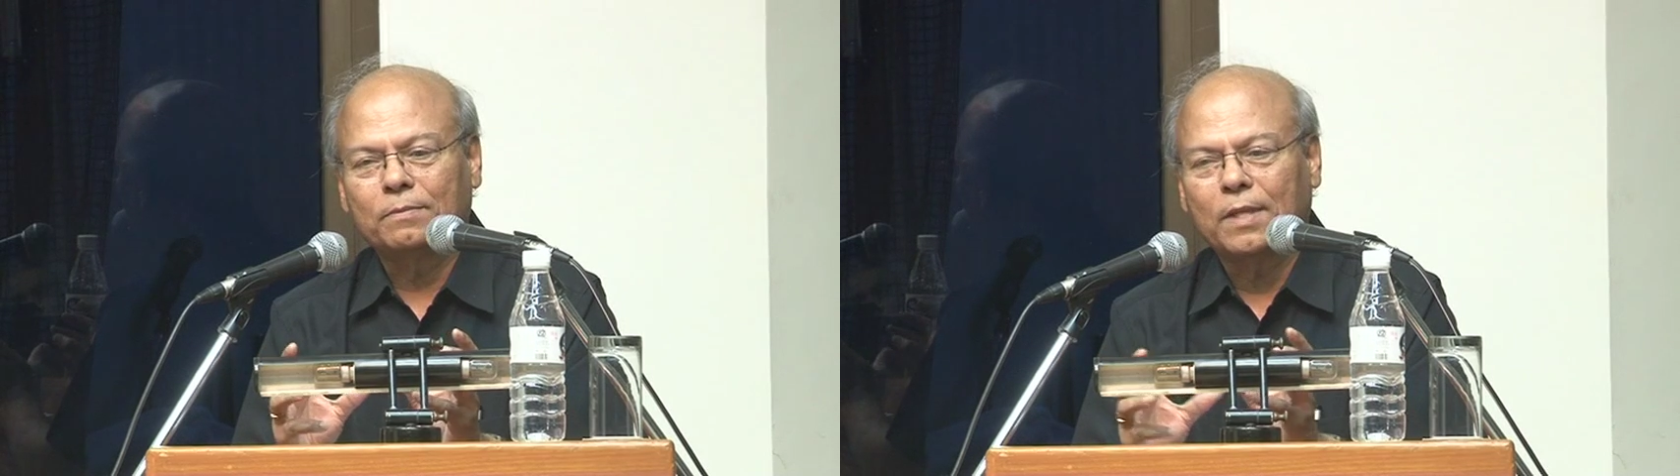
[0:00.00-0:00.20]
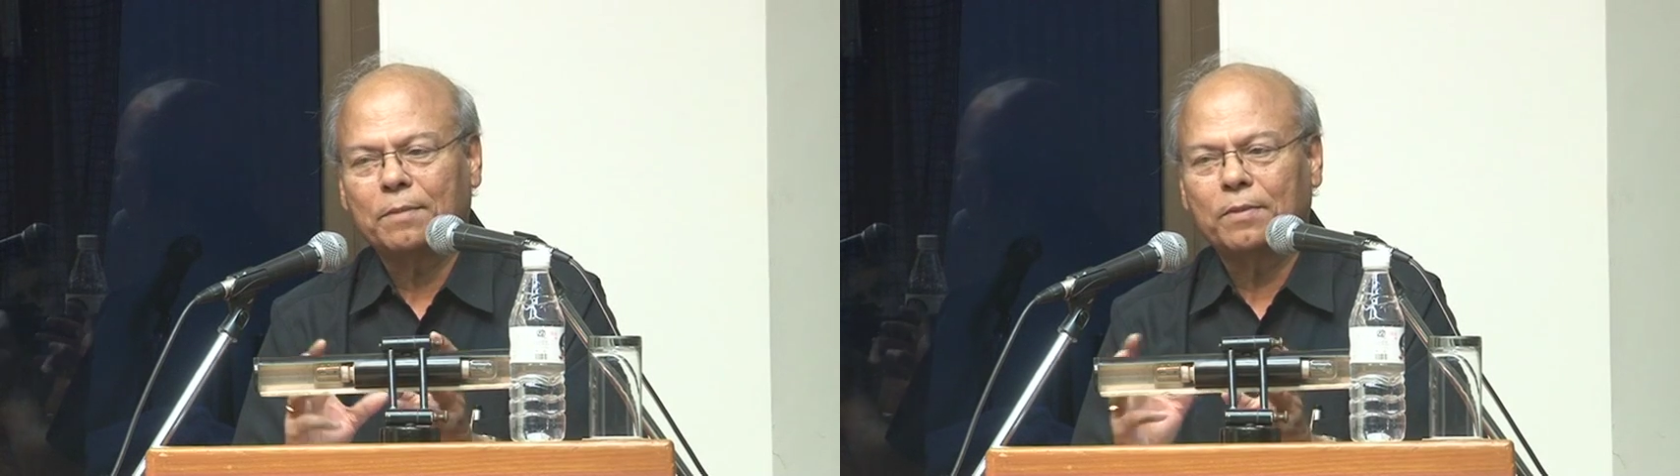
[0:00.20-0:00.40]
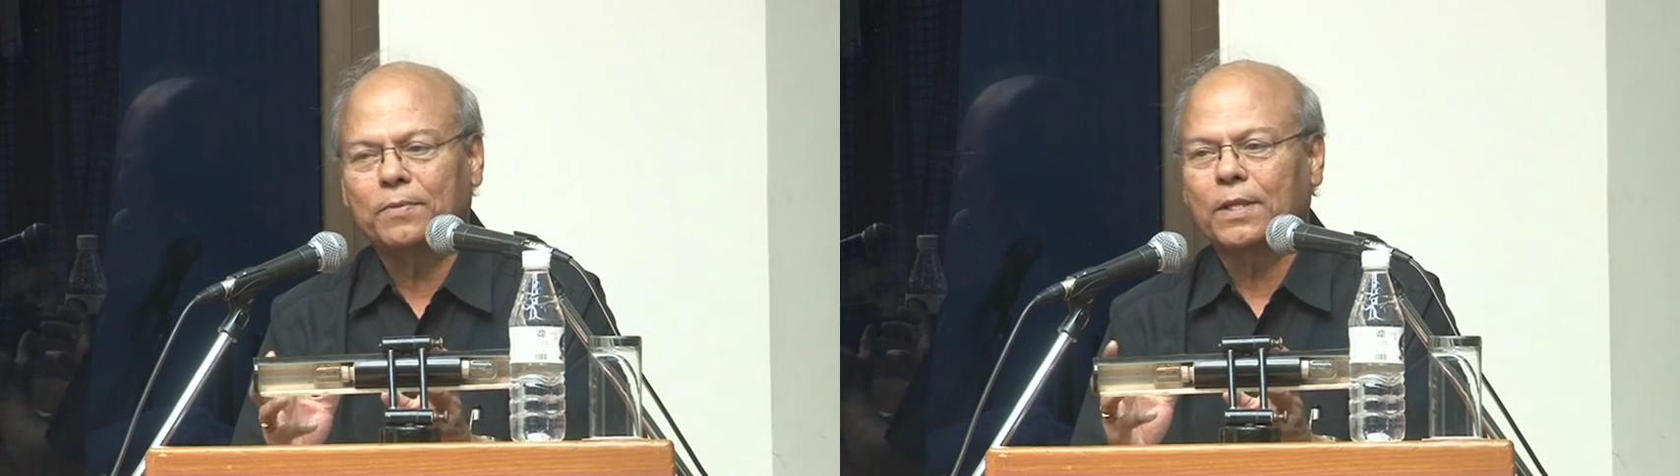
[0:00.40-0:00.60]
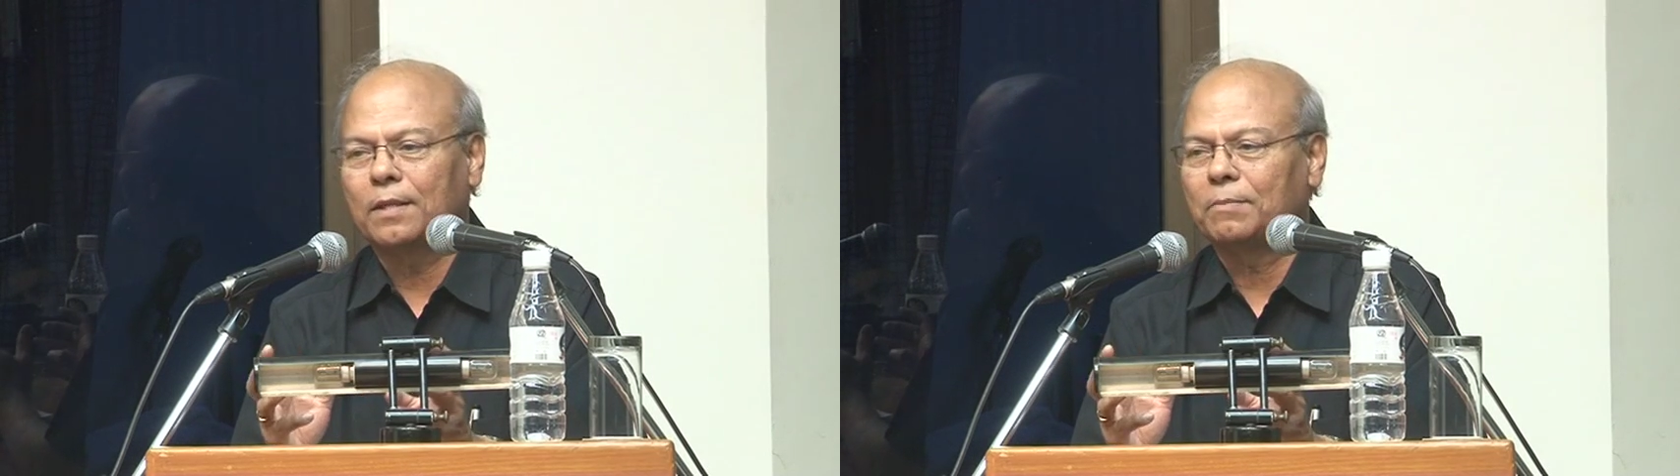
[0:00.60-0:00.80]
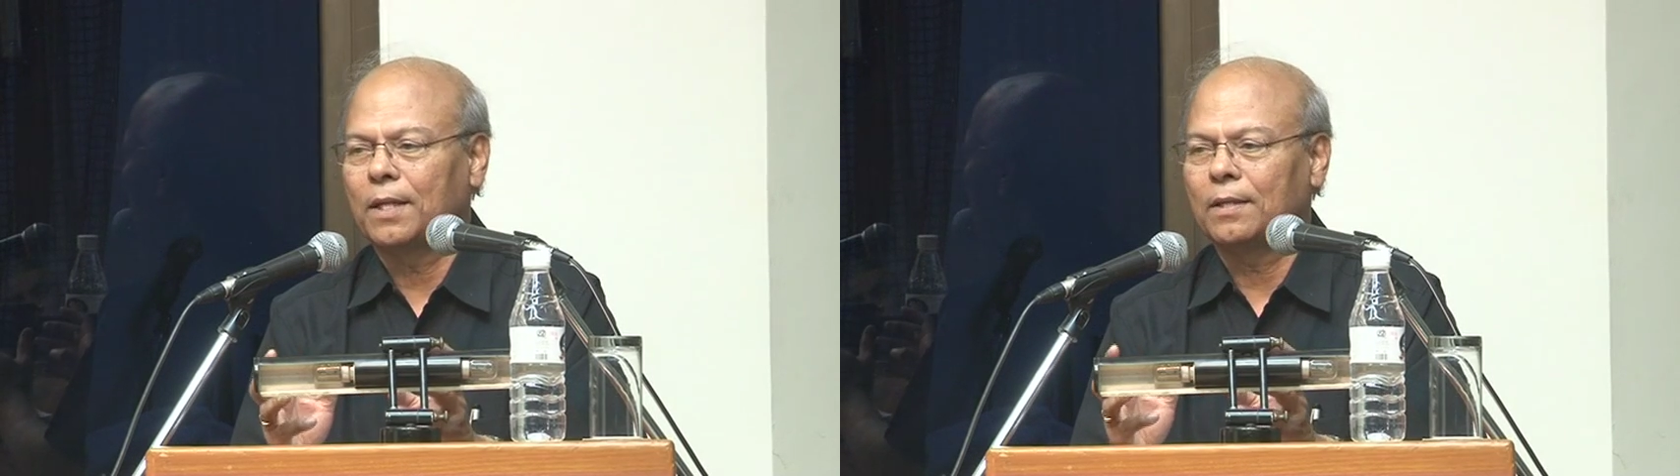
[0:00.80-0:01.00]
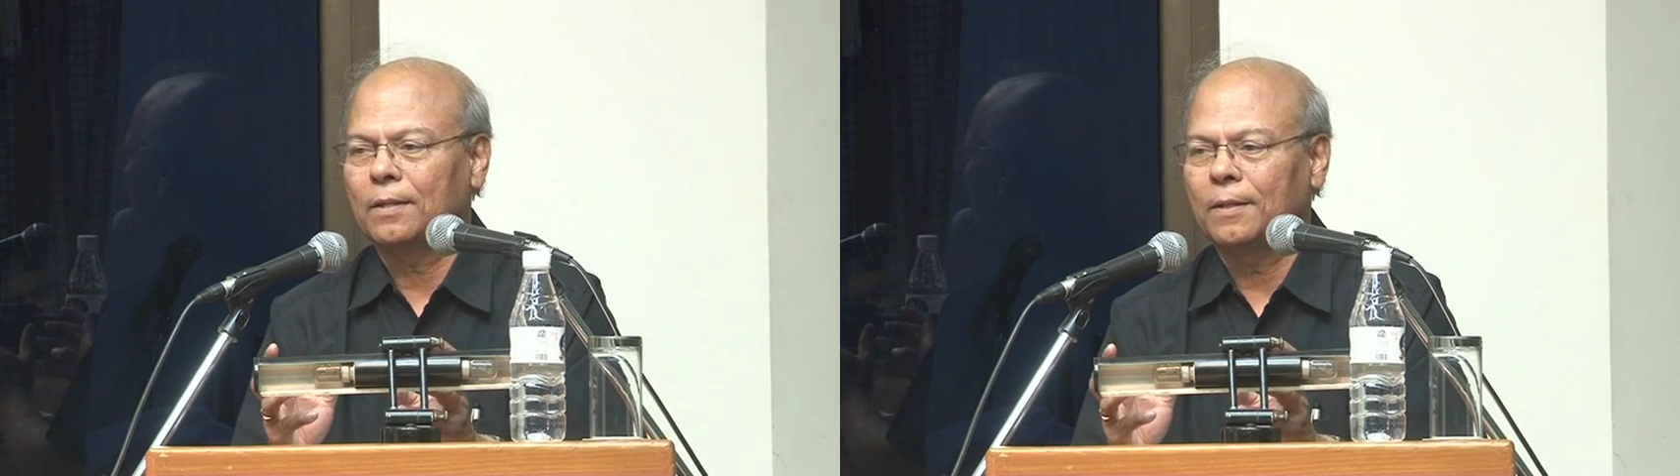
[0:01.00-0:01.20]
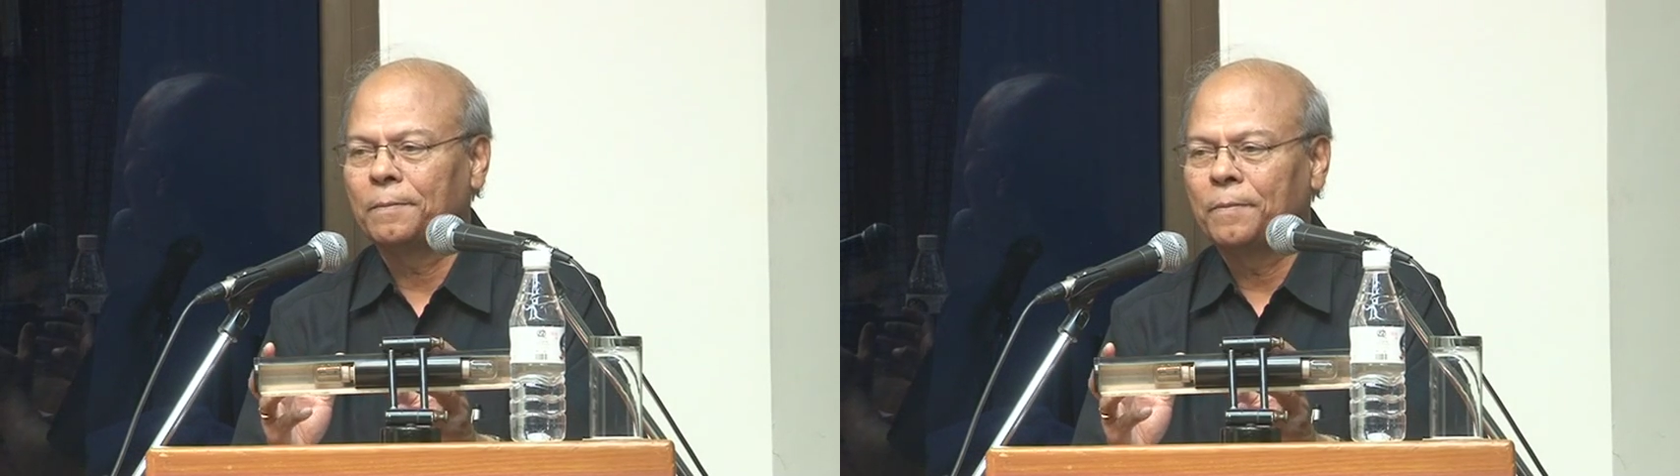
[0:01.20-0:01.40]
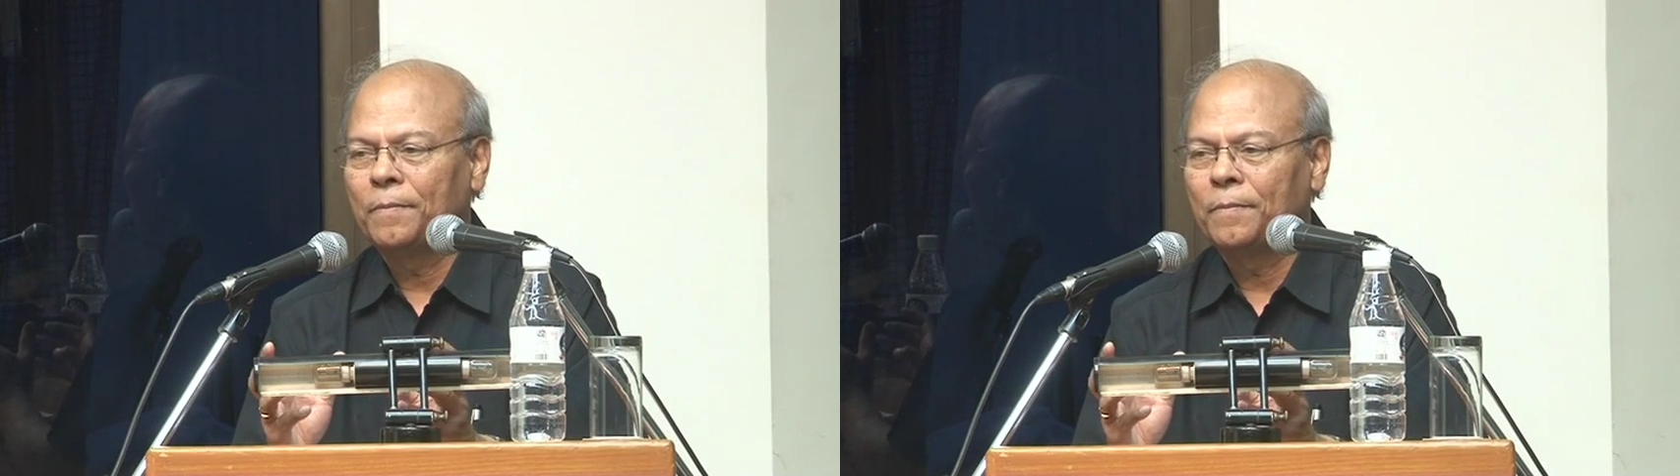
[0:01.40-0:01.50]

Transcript: very befitting manner,